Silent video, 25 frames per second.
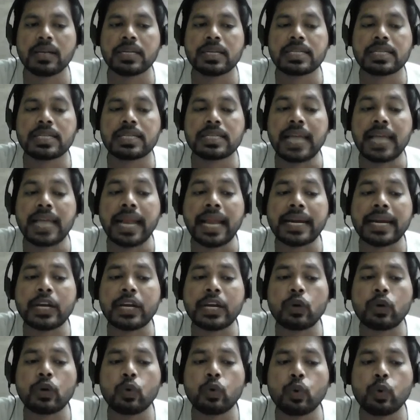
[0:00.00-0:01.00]

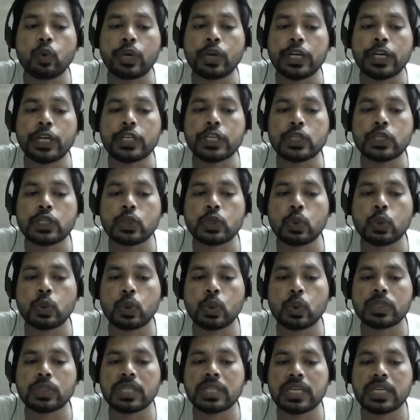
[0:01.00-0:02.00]
selective
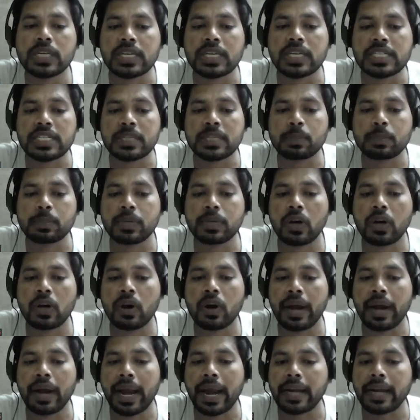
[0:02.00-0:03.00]
estrogen
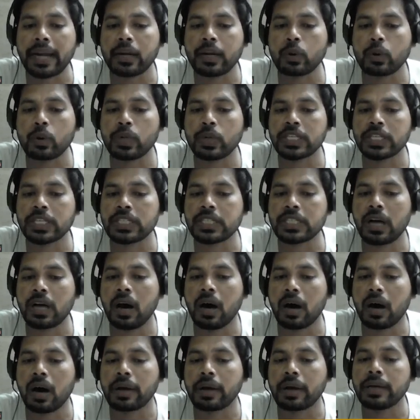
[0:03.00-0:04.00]
receptor antagonist,
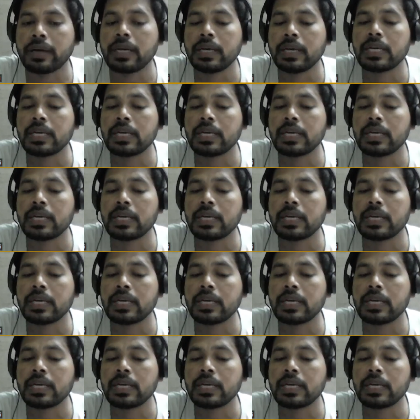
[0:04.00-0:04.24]
or